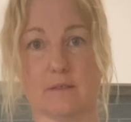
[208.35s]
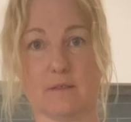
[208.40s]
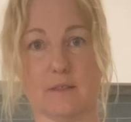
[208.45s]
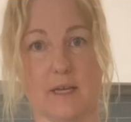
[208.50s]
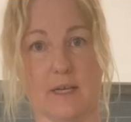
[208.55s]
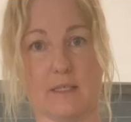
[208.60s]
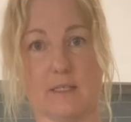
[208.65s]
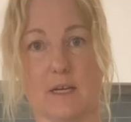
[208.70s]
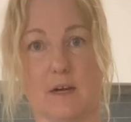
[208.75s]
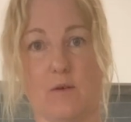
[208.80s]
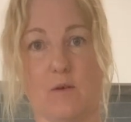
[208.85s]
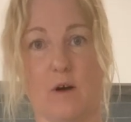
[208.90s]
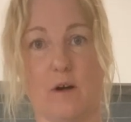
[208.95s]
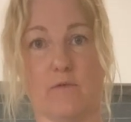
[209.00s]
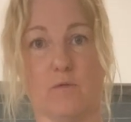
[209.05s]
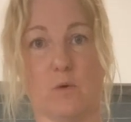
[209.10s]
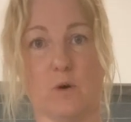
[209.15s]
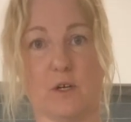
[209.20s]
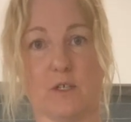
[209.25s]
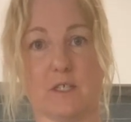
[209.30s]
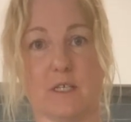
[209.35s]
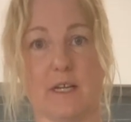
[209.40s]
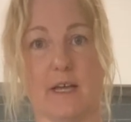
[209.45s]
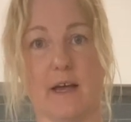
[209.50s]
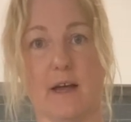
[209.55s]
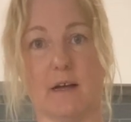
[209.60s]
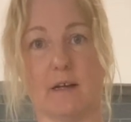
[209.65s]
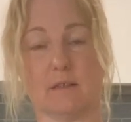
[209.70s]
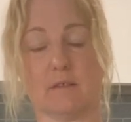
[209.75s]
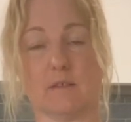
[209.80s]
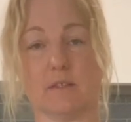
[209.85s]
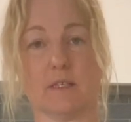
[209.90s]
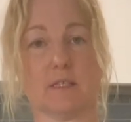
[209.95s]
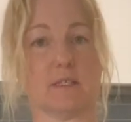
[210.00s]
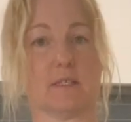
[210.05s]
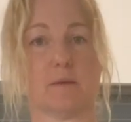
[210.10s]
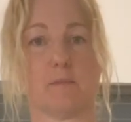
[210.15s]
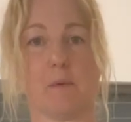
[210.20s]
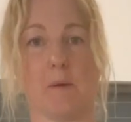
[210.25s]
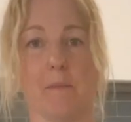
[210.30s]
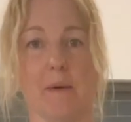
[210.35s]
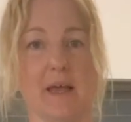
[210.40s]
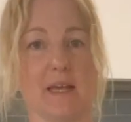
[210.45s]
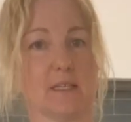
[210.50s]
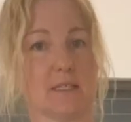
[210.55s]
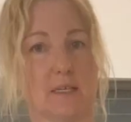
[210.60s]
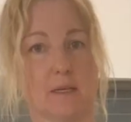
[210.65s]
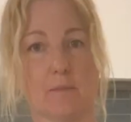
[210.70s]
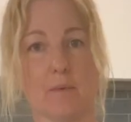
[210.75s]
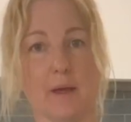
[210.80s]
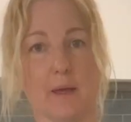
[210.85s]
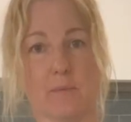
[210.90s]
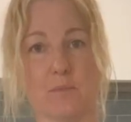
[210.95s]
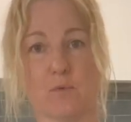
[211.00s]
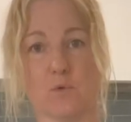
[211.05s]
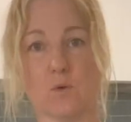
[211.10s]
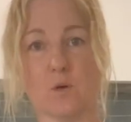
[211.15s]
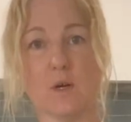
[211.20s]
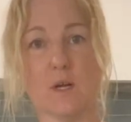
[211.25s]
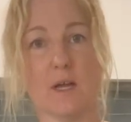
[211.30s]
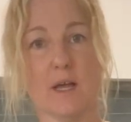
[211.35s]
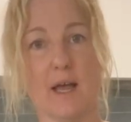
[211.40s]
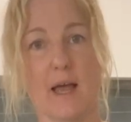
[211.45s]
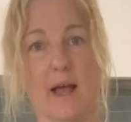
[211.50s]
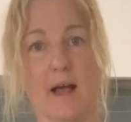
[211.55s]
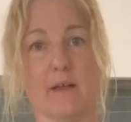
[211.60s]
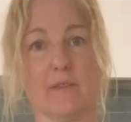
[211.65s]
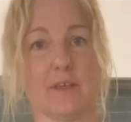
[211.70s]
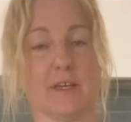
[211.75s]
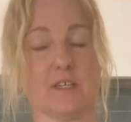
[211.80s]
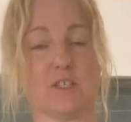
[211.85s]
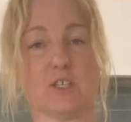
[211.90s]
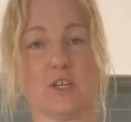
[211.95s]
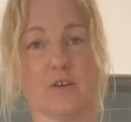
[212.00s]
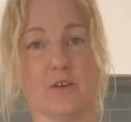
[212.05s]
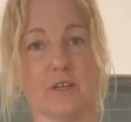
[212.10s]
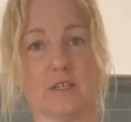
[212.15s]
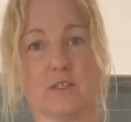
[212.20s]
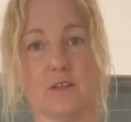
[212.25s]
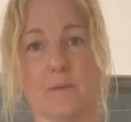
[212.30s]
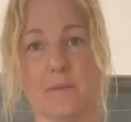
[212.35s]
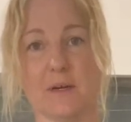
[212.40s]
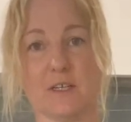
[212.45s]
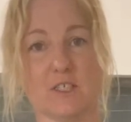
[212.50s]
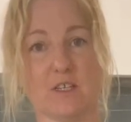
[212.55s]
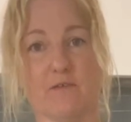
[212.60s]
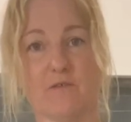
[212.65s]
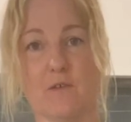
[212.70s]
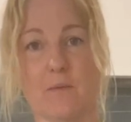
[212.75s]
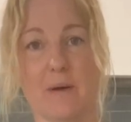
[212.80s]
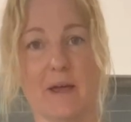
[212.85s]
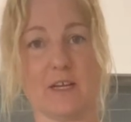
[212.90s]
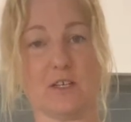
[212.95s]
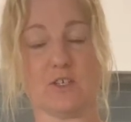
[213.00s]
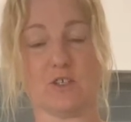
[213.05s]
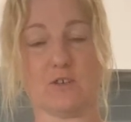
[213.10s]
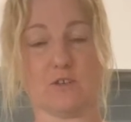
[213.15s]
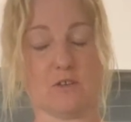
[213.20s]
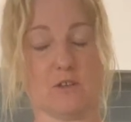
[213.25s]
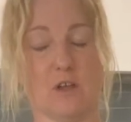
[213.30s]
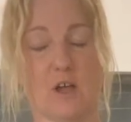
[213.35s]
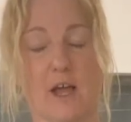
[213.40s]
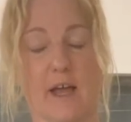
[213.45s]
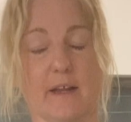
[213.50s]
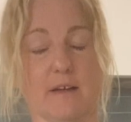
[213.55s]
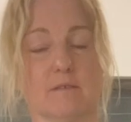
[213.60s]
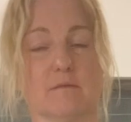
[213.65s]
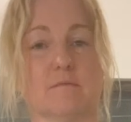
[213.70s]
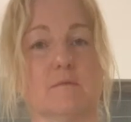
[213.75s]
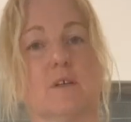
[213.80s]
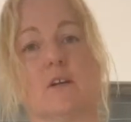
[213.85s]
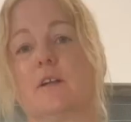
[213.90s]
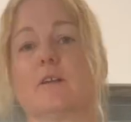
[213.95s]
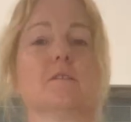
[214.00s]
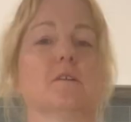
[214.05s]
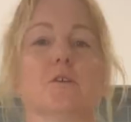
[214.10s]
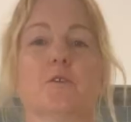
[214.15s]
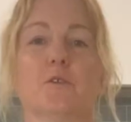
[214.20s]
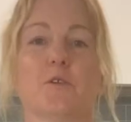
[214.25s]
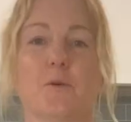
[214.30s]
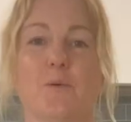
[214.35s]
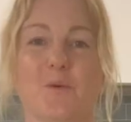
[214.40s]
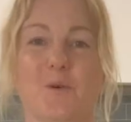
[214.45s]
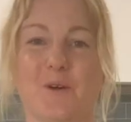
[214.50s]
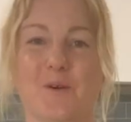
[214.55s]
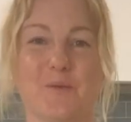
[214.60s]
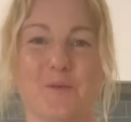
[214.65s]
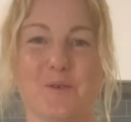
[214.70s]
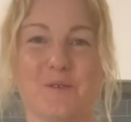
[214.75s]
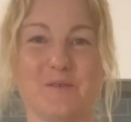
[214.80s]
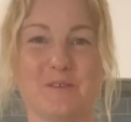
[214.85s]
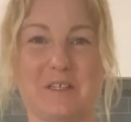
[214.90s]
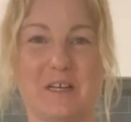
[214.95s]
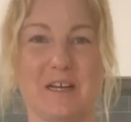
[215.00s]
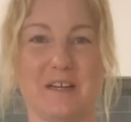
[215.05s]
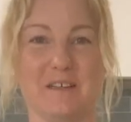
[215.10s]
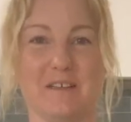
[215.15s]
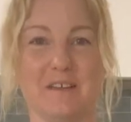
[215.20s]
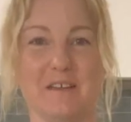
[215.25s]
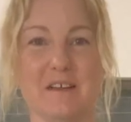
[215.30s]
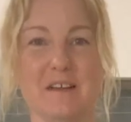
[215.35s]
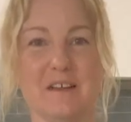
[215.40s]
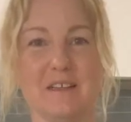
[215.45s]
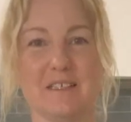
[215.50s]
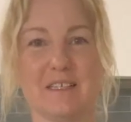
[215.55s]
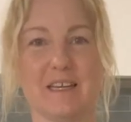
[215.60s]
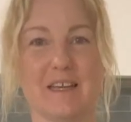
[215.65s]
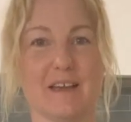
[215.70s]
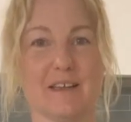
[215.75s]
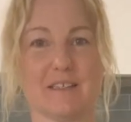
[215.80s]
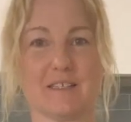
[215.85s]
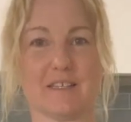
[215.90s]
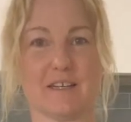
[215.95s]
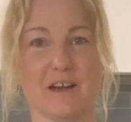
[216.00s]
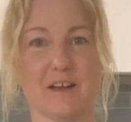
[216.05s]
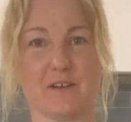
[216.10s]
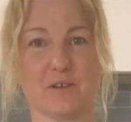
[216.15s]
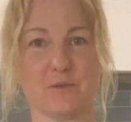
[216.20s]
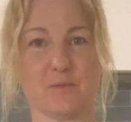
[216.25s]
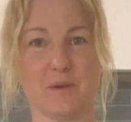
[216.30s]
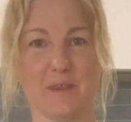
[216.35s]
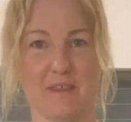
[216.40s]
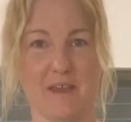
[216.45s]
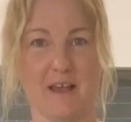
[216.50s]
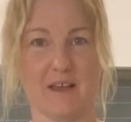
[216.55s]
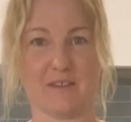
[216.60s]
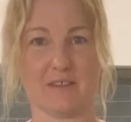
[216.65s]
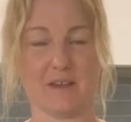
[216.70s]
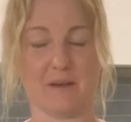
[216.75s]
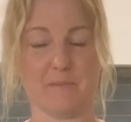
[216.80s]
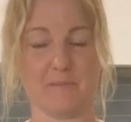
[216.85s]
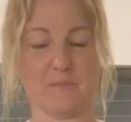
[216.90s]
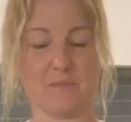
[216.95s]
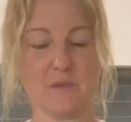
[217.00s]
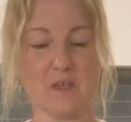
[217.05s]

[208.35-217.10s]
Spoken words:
That's how I've worked it out. There's some amazing people out there sharing so much information online. I don't know what I would have done to get started without them.